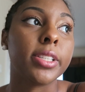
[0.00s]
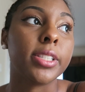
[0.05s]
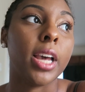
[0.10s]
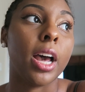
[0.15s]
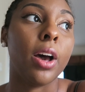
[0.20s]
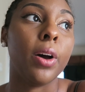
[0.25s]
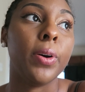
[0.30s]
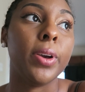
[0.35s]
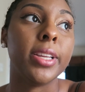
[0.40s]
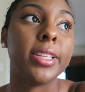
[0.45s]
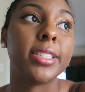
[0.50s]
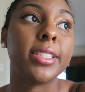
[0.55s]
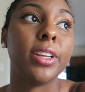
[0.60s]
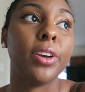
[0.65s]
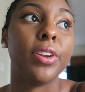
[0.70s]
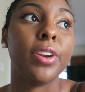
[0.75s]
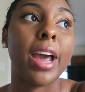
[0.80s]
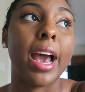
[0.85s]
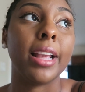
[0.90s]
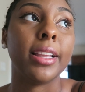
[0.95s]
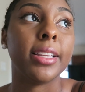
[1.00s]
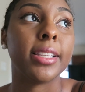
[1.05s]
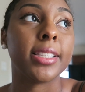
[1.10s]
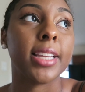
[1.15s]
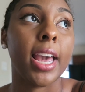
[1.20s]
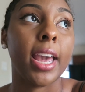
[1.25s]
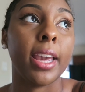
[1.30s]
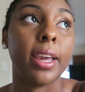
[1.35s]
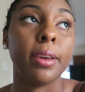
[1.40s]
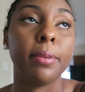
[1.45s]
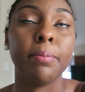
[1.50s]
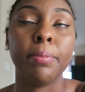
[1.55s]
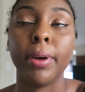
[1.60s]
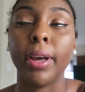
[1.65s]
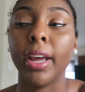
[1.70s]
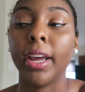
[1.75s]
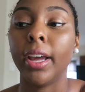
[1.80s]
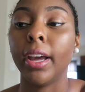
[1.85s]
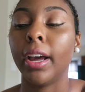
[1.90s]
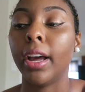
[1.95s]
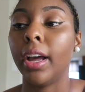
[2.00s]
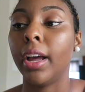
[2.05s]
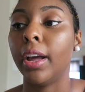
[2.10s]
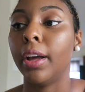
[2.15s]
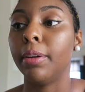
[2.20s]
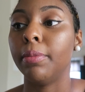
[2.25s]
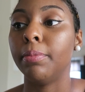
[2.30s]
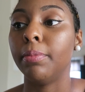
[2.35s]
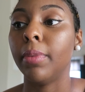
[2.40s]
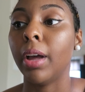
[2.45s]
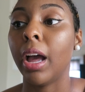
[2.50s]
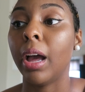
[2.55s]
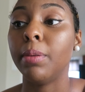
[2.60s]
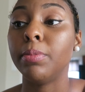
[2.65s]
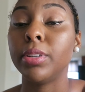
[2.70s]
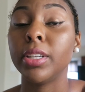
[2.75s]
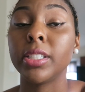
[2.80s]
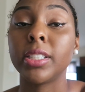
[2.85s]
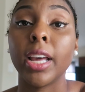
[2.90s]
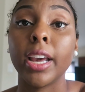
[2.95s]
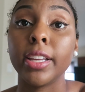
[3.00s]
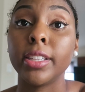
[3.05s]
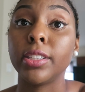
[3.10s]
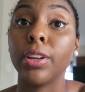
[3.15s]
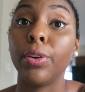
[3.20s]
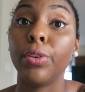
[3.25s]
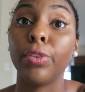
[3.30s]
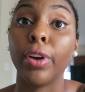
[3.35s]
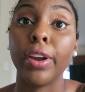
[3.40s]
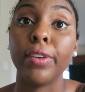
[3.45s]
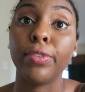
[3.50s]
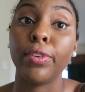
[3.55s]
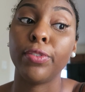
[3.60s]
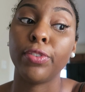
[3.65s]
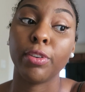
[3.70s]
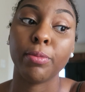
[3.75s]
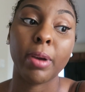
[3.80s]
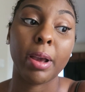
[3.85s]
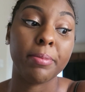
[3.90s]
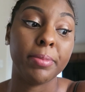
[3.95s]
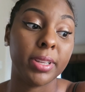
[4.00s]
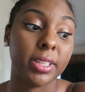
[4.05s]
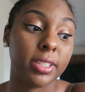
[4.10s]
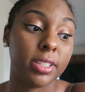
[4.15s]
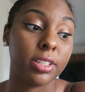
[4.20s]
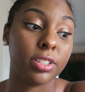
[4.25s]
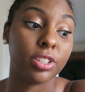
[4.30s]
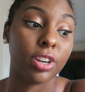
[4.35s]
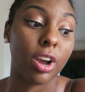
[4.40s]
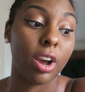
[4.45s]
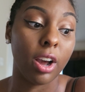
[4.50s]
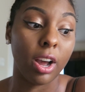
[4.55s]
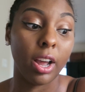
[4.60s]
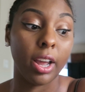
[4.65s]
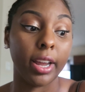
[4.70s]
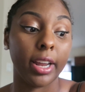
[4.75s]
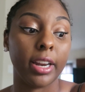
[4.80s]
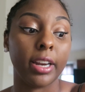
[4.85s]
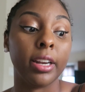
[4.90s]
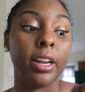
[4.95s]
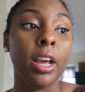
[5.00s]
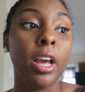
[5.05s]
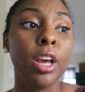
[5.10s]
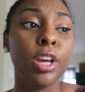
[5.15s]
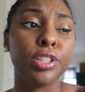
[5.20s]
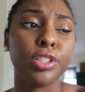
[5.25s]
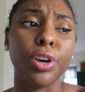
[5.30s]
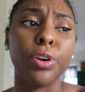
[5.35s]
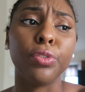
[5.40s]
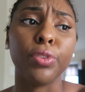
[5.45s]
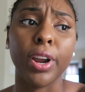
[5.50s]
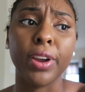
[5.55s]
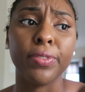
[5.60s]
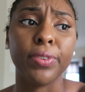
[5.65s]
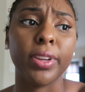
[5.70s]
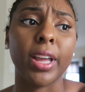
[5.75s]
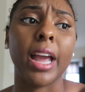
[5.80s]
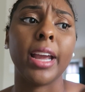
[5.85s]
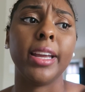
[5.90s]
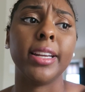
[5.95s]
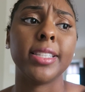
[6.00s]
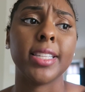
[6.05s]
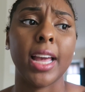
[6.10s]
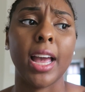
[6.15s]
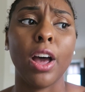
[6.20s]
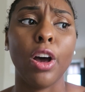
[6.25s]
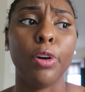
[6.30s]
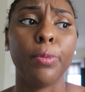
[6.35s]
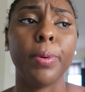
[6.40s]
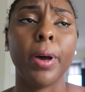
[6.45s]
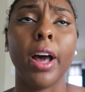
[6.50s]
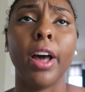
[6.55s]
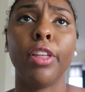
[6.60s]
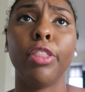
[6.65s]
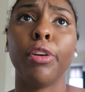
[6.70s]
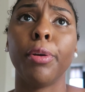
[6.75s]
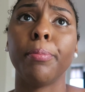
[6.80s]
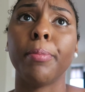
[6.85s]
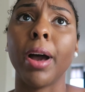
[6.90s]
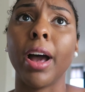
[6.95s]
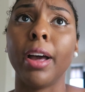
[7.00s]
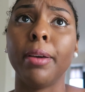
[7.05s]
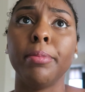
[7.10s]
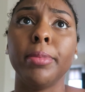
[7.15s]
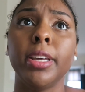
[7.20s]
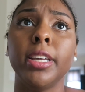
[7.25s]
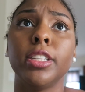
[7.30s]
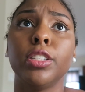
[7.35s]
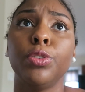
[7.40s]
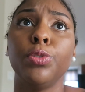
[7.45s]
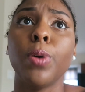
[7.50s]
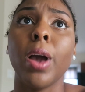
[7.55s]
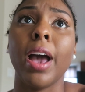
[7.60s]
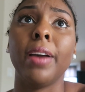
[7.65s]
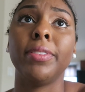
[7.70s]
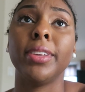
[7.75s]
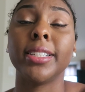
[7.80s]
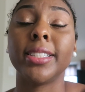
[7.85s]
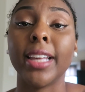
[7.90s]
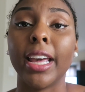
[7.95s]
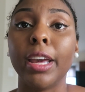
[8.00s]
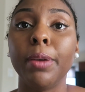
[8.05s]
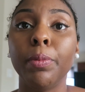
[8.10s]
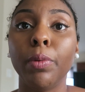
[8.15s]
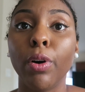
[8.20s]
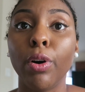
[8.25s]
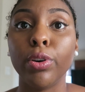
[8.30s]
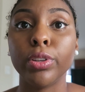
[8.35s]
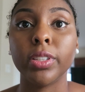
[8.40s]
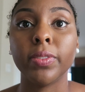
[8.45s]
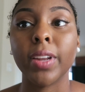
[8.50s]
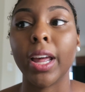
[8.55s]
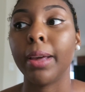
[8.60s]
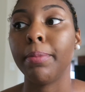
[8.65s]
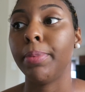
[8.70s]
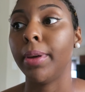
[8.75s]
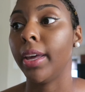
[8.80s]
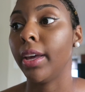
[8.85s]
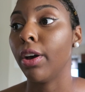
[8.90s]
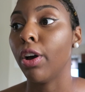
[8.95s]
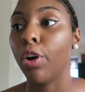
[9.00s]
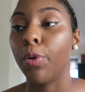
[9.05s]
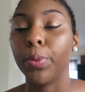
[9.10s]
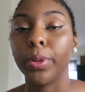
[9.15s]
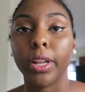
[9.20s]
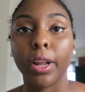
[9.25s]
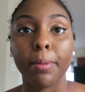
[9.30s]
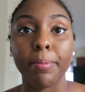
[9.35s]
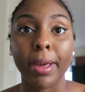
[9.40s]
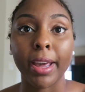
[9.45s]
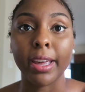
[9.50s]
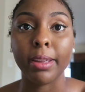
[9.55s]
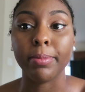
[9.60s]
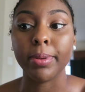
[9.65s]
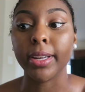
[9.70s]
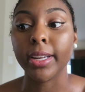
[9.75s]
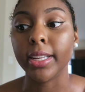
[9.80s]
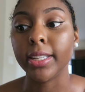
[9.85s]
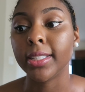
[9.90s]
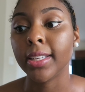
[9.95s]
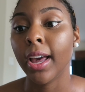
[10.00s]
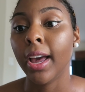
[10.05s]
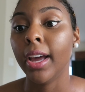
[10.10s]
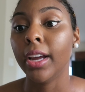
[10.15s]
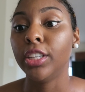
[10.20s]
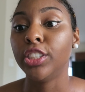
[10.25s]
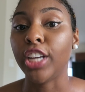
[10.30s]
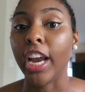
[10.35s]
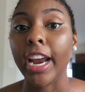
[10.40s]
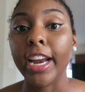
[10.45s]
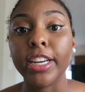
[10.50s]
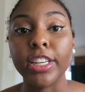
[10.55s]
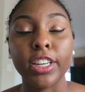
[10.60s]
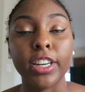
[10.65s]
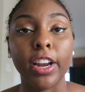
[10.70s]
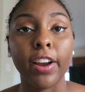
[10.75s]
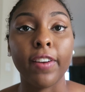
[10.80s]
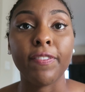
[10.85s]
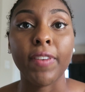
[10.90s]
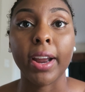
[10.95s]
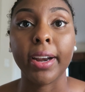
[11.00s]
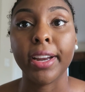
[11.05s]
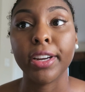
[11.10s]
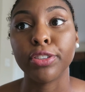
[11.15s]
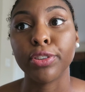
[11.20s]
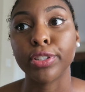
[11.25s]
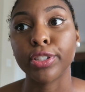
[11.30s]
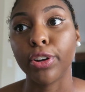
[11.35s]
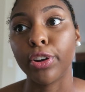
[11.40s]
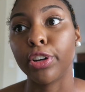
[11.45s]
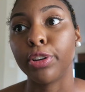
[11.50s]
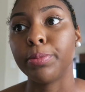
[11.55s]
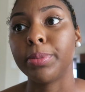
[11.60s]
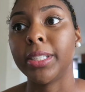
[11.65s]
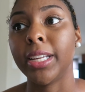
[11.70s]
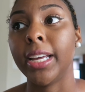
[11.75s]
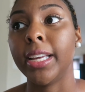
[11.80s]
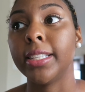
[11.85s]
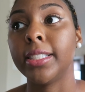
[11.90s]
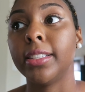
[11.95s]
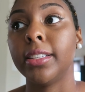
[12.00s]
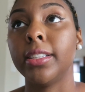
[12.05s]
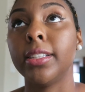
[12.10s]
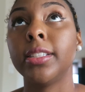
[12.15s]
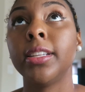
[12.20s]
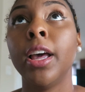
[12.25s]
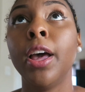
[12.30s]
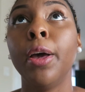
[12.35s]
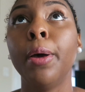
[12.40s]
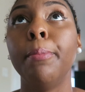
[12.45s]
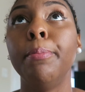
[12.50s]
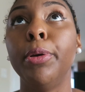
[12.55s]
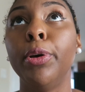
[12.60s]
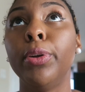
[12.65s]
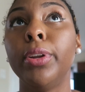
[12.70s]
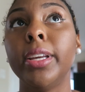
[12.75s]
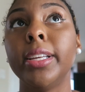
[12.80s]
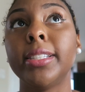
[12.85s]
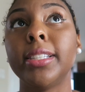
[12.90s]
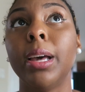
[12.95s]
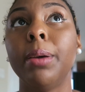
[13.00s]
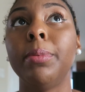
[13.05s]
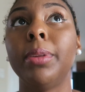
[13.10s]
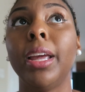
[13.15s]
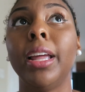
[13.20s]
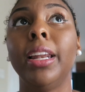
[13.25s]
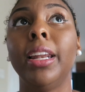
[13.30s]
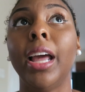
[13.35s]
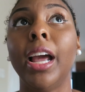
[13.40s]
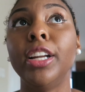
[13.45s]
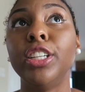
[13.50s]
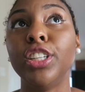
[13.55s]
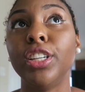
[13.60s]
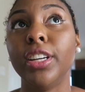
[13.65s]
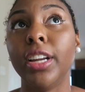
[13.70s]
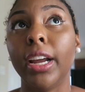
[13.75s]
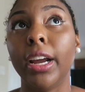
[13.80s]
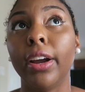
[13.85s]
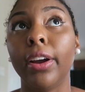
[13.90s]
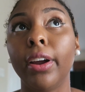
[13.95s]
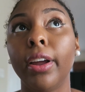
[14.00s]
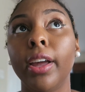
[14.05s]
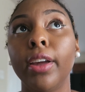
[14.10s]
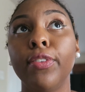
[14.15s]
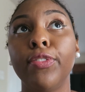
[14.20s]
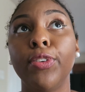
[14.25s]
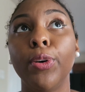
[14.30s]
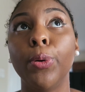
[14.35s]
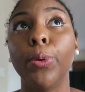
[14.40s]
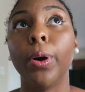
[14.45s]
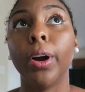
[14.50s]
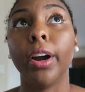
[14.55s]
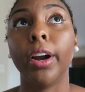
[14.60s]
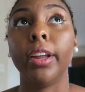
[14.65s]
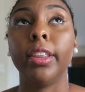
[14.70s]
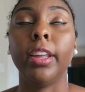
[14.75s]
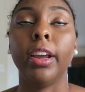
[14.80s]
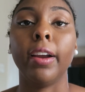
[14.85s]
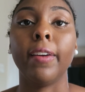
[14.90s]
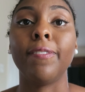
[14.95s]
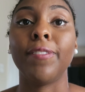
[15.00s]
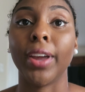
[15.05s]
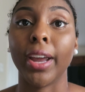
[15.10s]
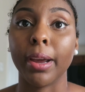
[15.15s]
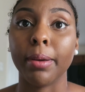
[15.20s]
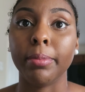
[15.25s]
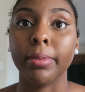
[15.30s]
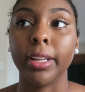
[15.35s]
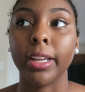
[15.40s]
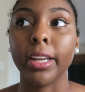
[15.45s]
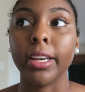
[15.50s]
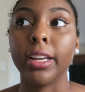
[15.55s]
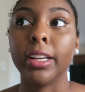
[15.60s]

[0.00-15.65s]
So it's still not the same. But I'm just so grateful for my business, y'all, and so grateful that I get to help other mommies who have the same goals of being home with their babies, changing their financial circumstances, building something legendary for their family.